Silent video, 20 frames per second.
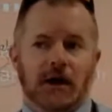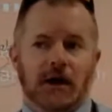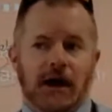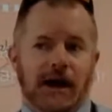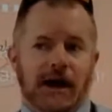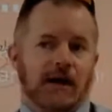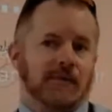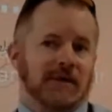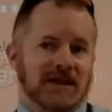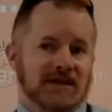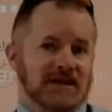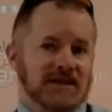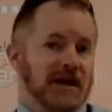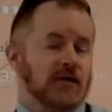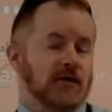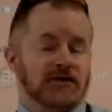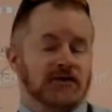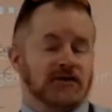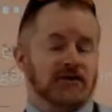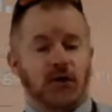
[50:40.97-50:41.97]
how many
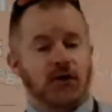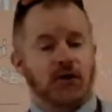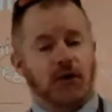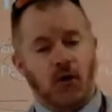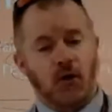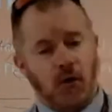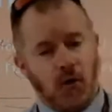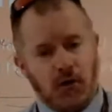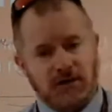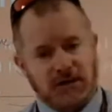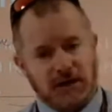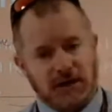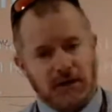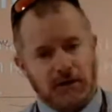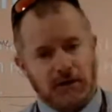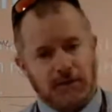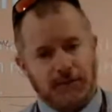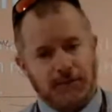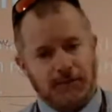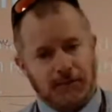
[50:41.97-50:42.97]
sales per quarter.
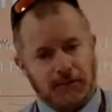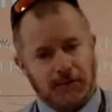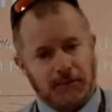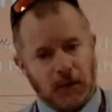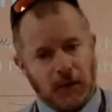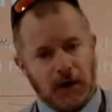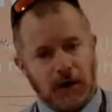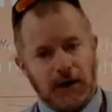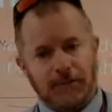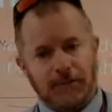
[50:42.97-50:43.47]
Right.